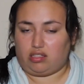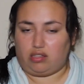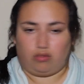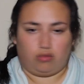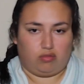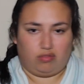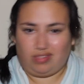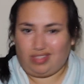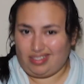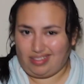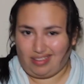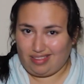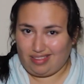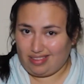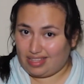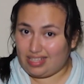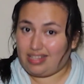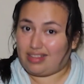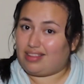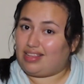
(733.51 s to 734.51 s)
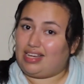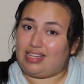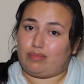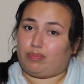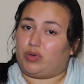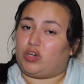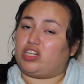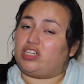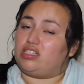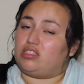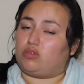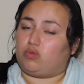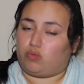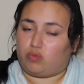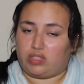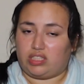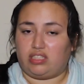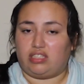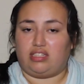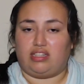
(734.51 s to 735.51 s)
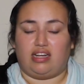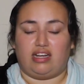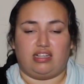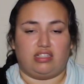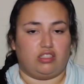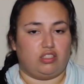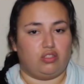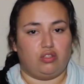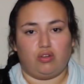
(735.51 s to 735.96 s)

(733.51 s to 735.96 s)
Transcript: So that part is really nice.